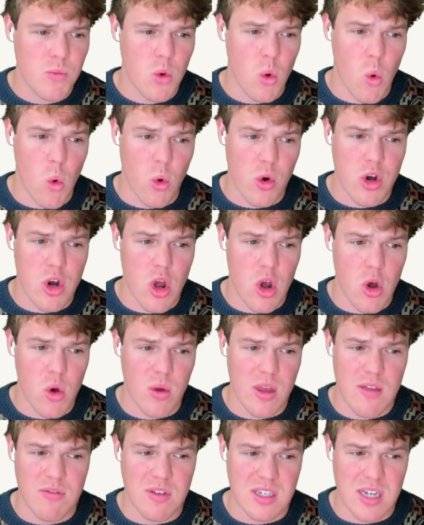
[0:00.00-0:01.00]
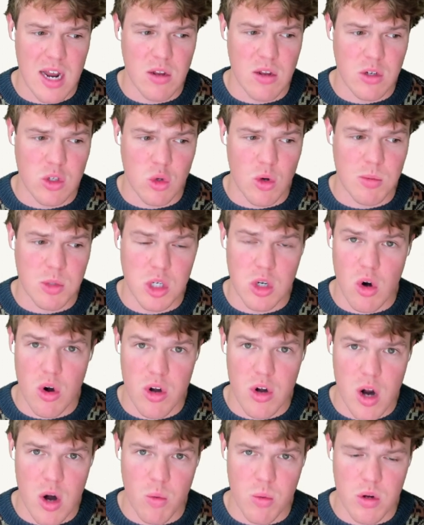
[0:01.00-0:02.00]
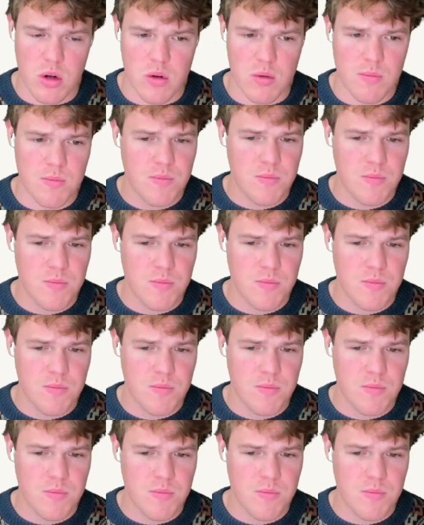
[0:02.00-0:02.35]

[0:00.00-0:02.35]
or no if the title and description are not real.